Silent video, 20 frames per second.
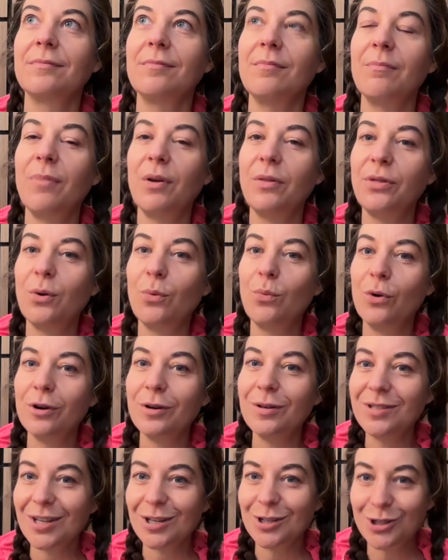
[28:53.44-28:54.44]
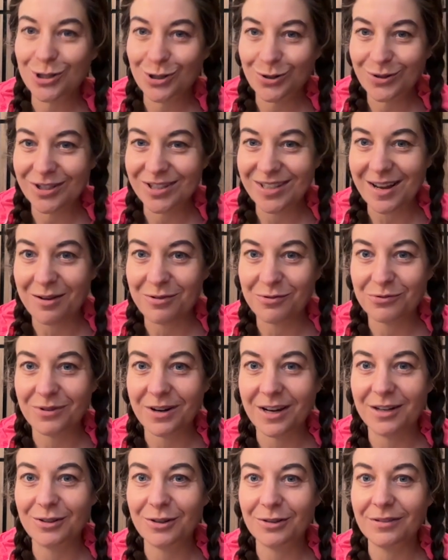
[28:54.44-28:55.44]
But the words that do sound
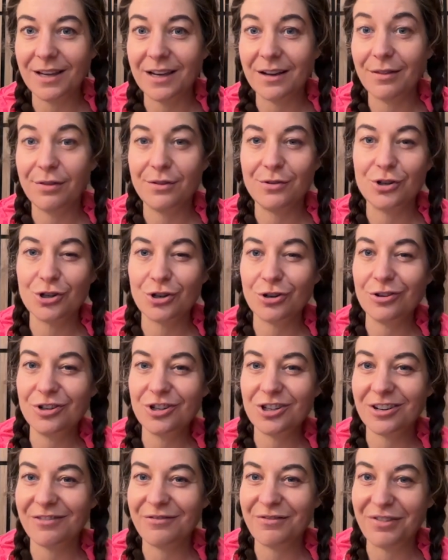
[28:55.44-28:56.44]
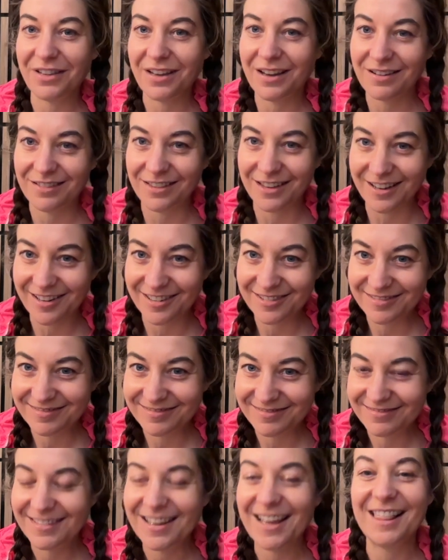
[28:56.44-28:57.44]
right are like the Church of THECLA.
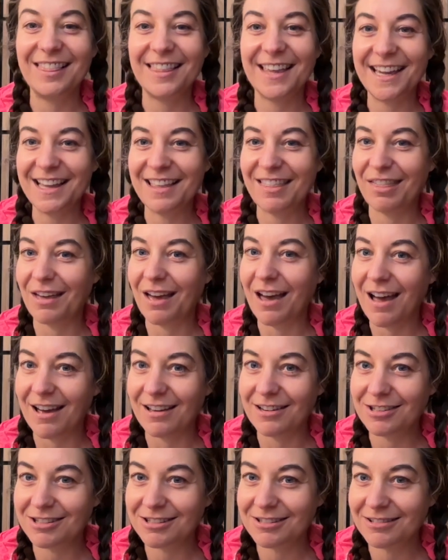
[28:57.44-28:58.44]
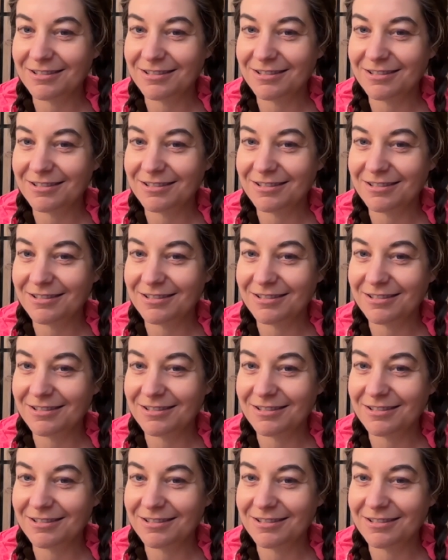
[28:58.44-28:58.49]
I like that.